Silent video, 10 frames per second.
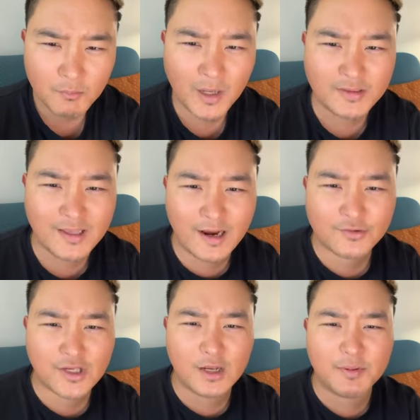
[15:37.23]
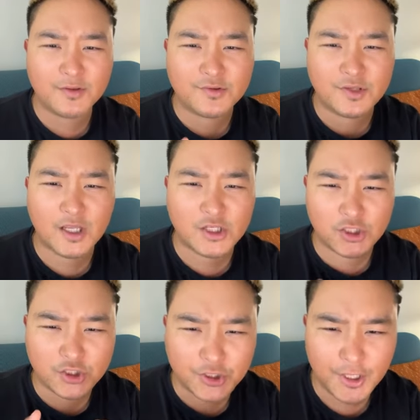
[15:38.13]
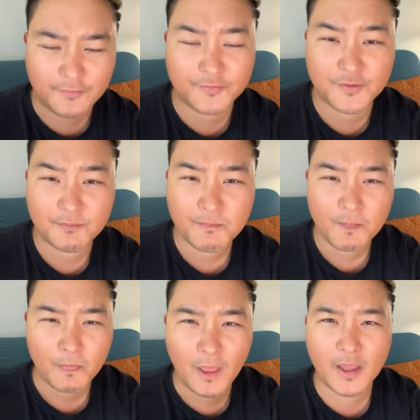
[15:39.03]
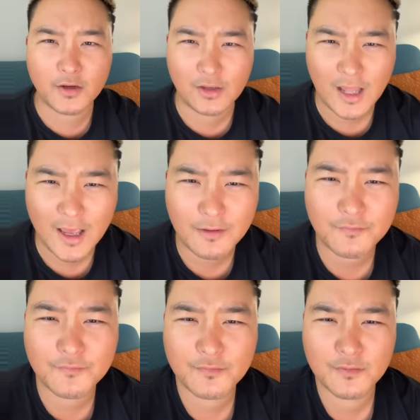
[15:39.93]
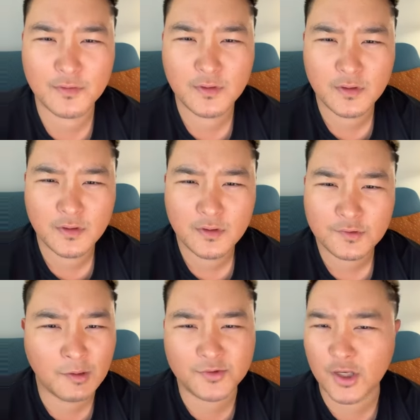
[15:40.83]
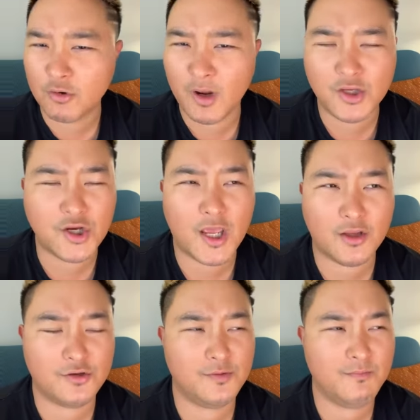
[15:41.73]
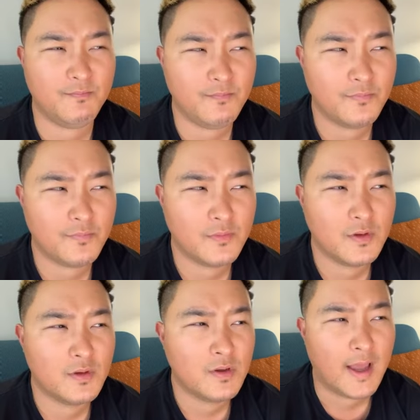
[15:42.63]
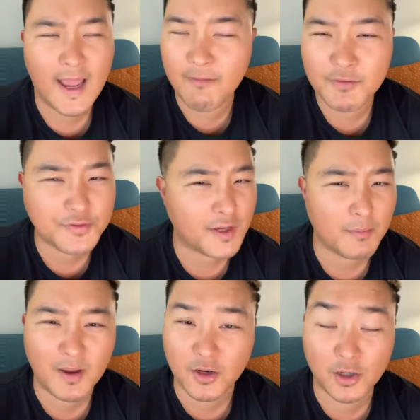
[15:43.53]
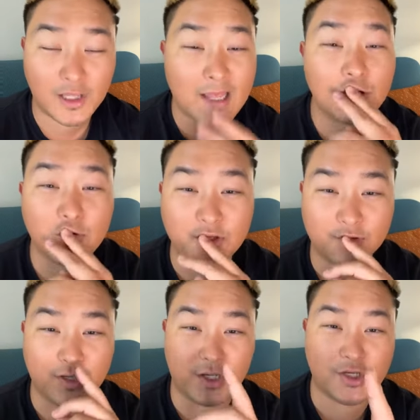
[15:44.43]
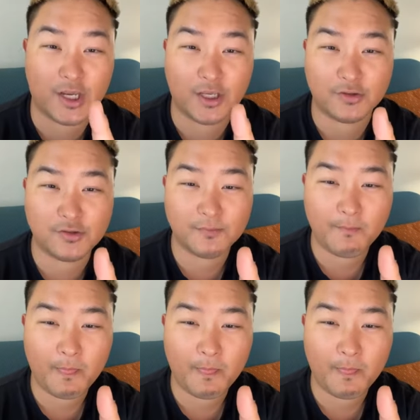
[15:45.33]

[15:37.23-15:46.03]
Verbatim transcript: But there's going to be such a shift in your life. Some say great change. Everything about your language is going to change.